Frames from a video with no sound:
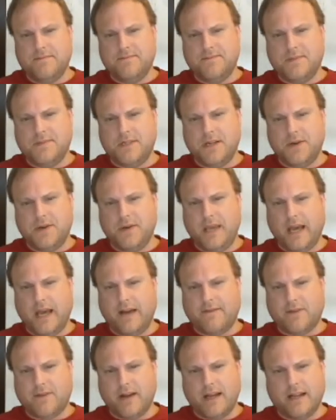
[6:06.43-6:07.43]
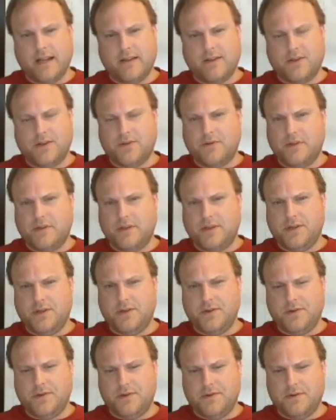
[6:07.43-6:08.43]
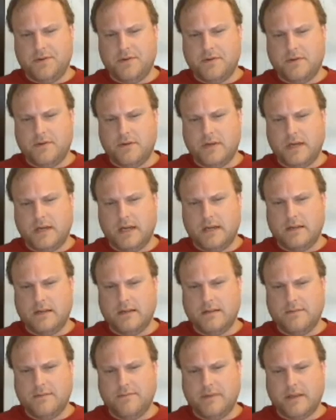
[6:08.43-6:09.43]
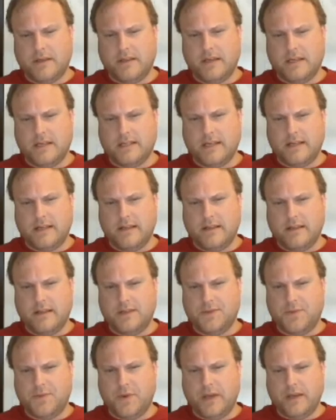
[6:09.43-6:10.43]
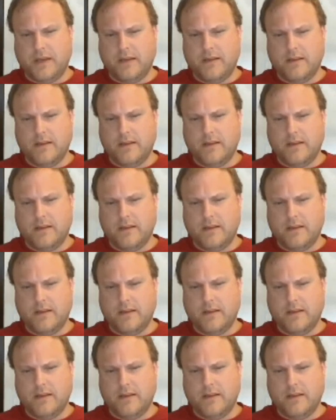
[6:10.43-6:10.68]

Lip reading: So yeah, for Anna, those were the two big things I did this week.